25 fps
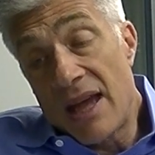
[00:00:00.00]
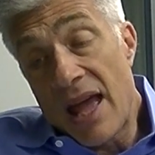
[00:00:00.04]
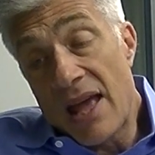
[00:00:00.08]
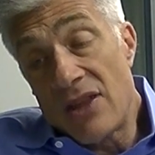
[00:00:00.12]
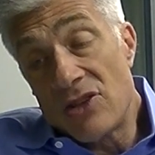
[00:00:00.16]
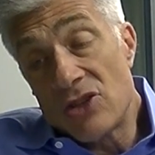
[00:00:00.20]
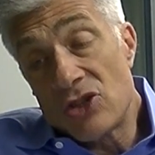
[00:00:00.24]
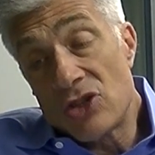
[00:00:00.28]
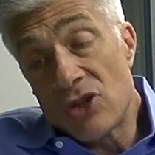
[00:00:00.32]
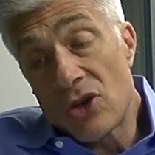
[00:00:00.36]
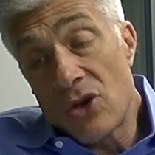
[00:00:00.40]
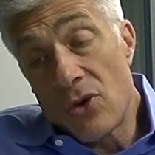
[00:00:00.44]

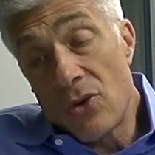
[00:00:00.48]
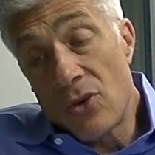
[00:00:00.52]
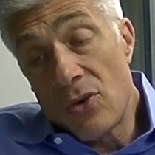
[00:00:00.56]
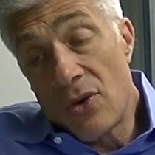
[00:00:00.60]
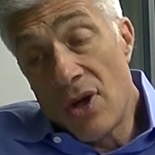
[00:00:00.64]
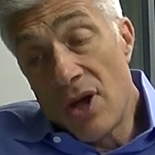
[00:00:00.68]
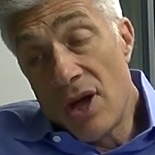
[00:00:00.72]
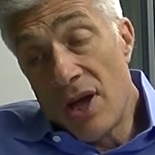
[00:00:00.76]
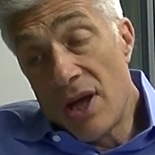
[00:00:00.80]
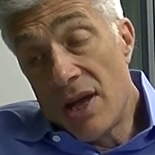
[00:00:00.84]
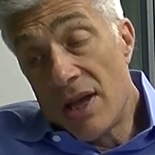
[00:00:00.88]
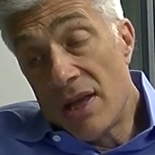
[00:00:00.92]
so
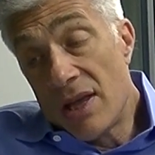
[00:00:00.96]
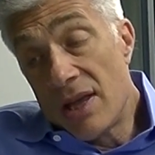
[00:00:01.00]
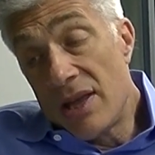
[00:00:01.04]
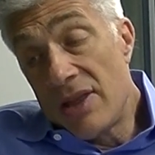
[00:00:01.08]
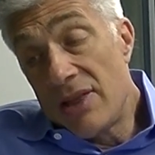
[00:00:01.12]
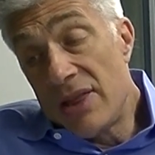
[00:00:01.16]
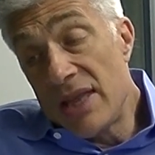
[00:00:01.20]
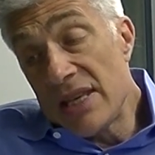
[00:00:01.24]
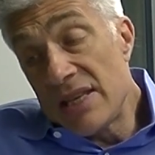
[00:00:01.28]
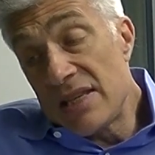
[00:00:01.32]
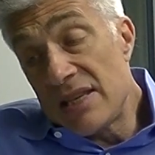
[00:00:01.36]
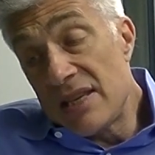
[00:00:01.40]

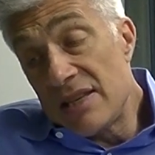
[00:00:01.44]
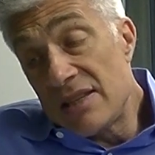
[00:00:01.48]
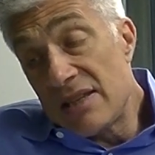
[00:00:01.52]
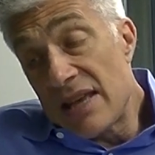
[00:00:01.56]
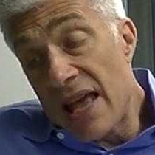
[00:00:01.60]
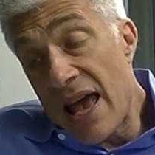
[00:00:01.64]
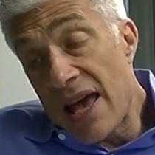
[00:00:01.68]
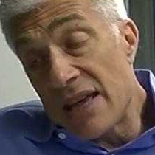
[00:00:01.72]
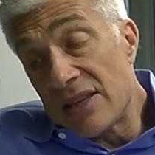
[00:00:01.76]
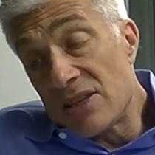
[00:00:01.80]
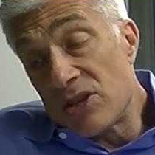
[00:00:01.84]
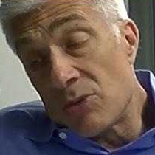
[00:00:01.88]
this is
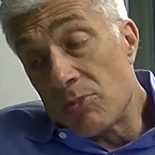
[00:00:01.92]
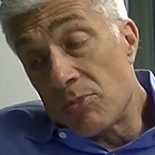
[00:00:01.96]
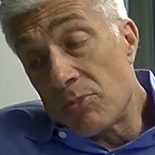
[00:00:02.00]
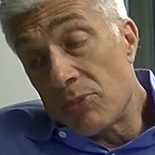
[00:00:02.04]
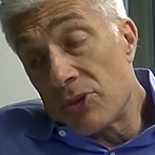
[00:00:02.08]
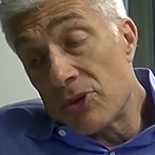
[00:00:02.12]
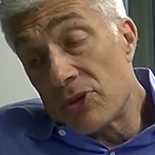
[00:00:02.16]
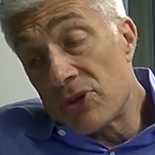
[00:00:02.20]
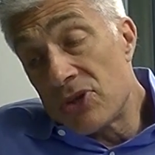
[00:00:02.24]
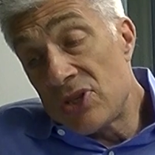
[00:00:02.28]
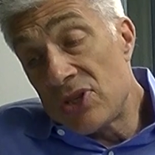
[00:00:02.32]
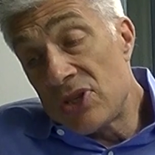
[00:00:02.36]
as a
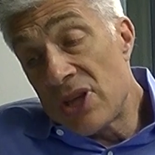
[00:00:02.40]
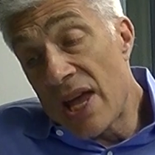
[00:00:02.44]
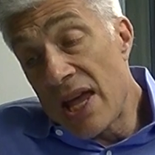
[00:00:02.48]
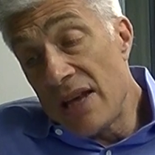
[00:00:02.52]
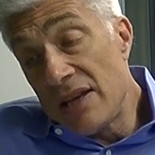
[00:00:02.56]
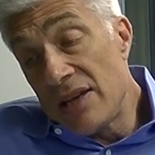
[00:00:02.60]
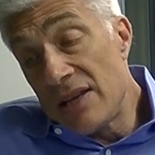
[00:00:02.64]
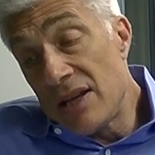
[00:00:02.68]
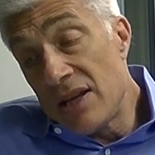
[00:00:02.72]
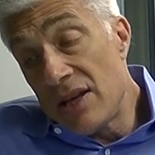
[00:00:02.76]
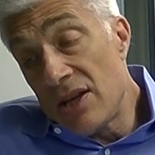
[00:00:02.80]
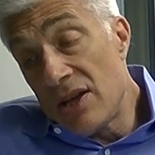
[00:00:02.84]

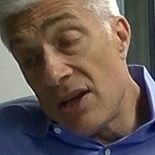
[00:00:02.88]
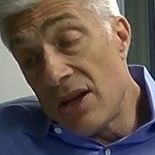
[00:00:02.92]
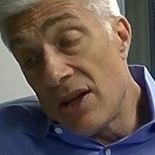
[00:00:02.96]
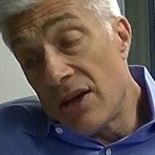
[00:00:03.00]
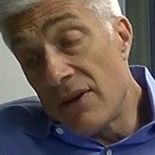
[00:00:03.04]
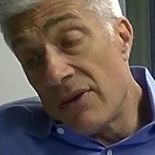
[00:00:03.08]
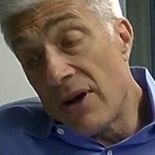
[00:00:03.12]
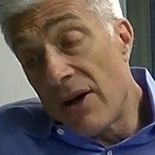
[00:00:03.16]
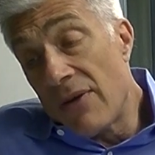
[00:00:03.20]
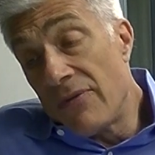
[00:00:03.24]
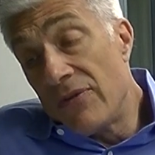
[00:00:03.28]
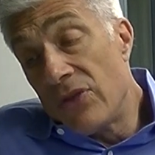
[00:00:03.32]
percentage
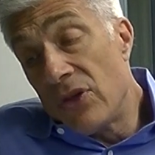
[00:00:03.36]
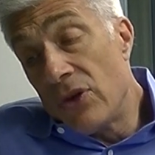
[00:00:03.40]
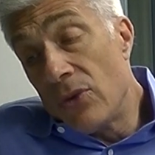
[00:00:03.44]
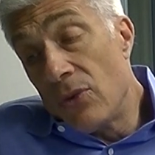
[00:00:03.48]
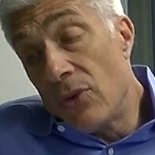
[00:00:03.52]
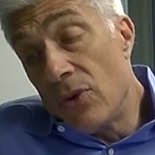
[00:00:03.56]
of